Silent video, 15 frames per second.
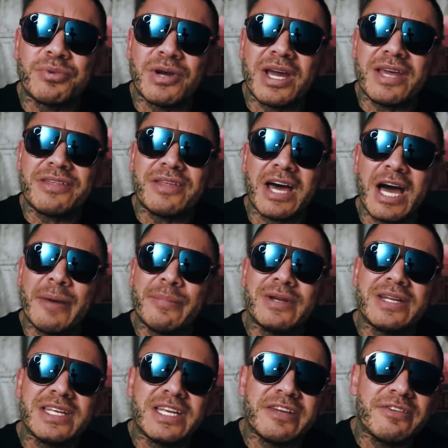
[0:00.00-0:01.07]
breath, I'm
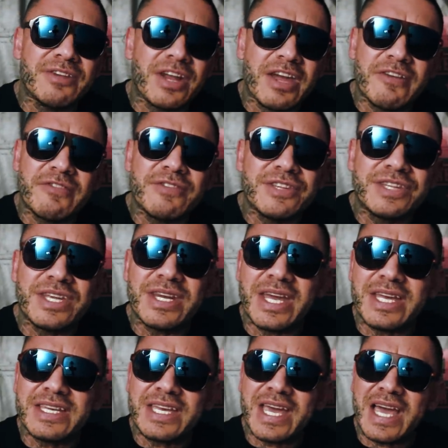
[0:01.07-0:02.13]
gonna give it everything
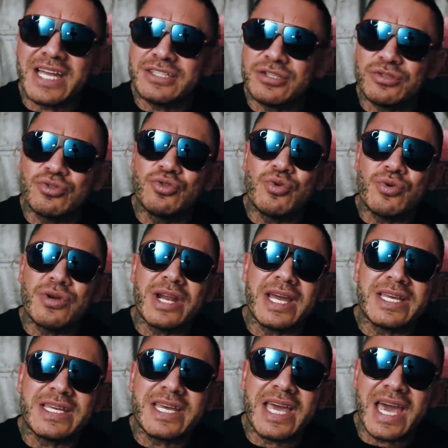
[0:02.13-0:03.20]
I can to do what
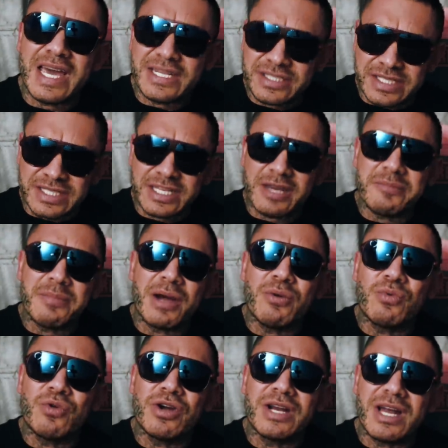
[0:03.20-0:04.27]
I can to get my
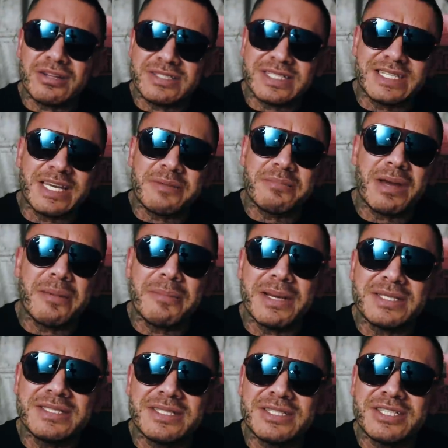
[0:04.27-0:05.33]
word out, to get my
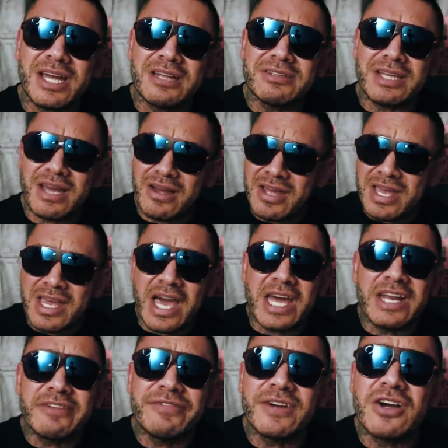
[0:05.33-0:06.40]
message out there.
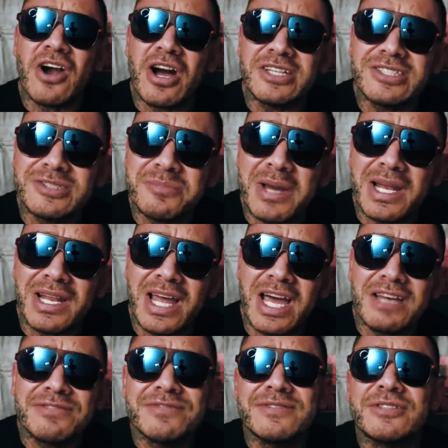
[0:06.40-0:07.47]
And if it costs my
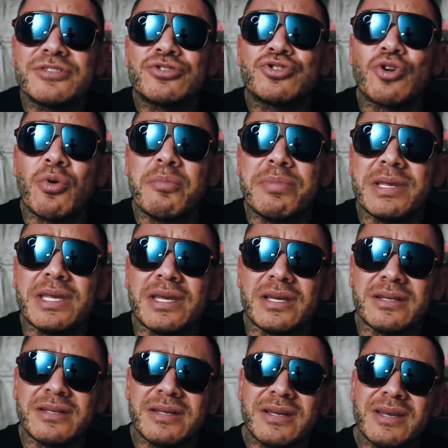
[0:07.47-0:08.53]
life, so be
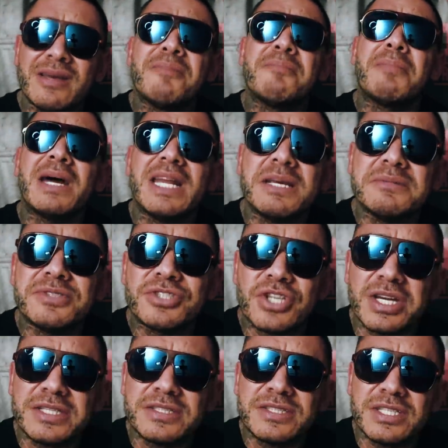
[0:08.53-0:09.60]
it. My name's
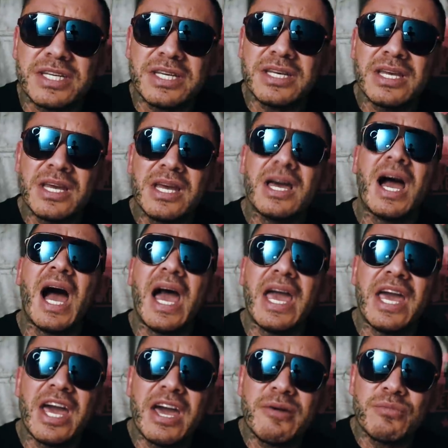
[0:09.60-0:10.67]
JC. I
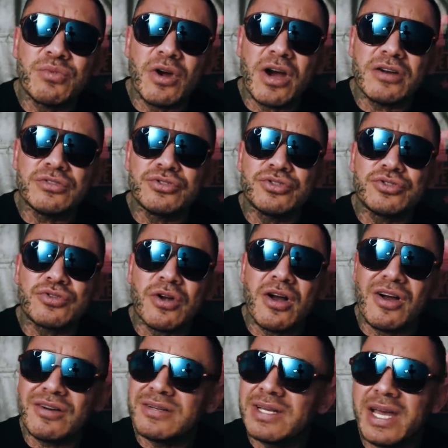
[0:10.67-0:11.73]
am Wrong to
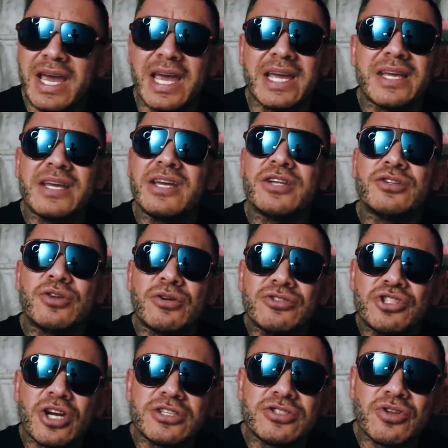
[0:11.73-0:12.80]
Strong. Hey,
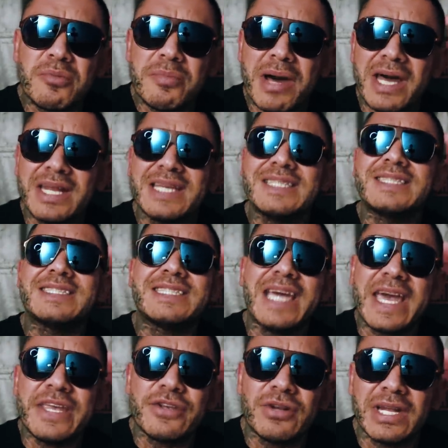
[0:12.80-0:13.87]
don't judge nobody.
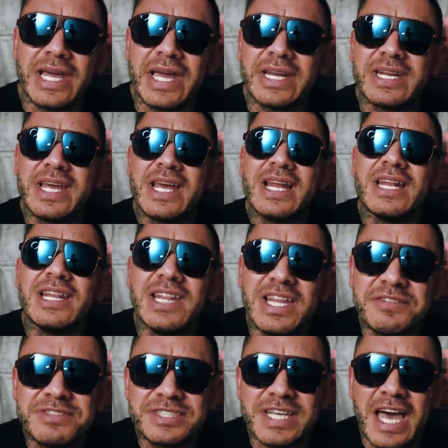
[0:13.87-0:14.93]
Stay in your lane.
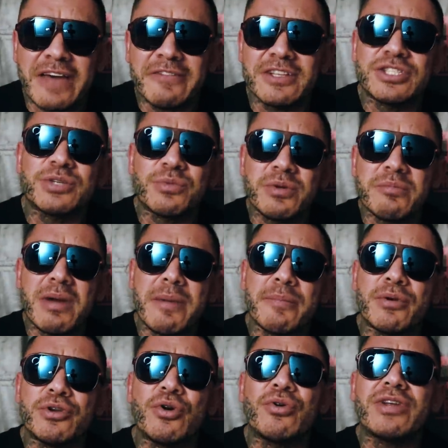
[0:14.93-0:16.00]
Live savage. And
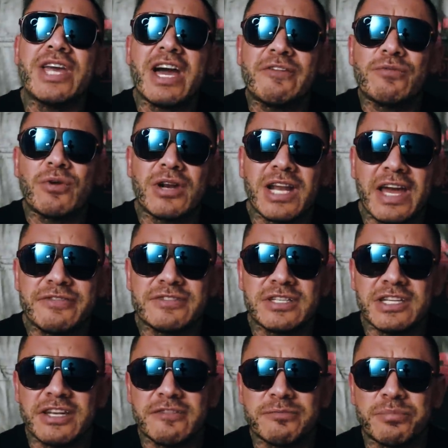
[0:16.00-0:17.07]
remember, you only have one life
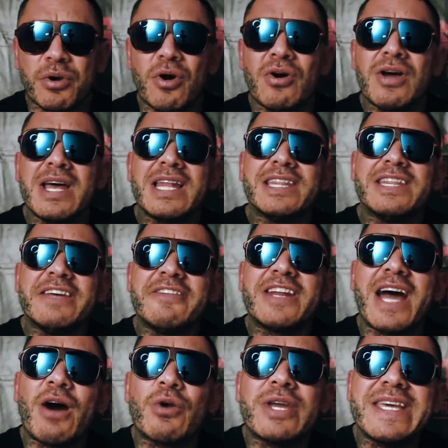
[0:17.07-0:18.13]
to live, bro. Live
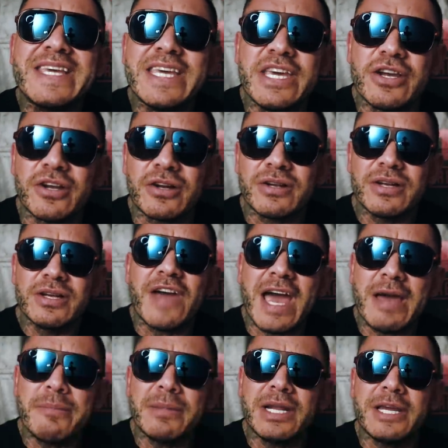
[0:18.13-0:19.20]
it out here.
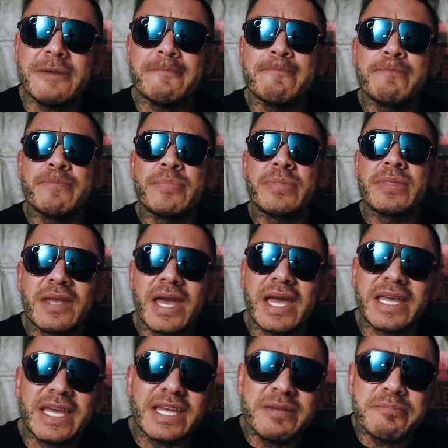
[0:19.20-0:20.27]
Family
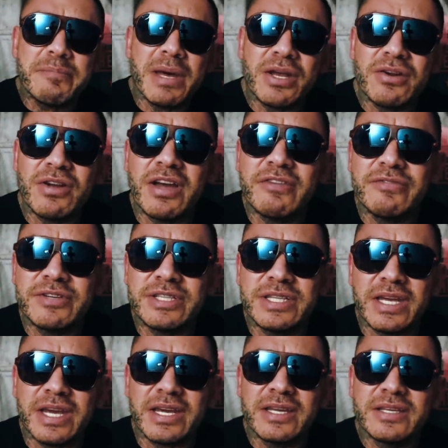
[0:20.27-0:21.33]
and getting better every
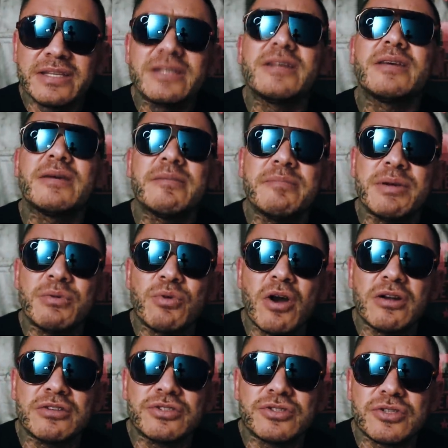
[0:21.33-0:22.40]
day. Be
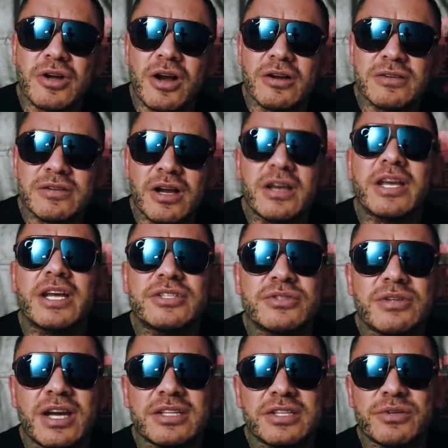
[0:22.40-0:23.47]
Wrong to Strong. I'll catch
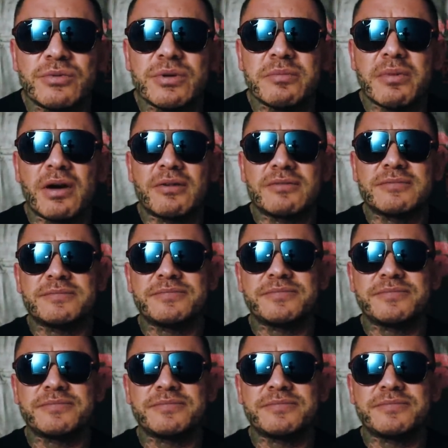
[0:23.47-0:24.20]
you guys on the rebound.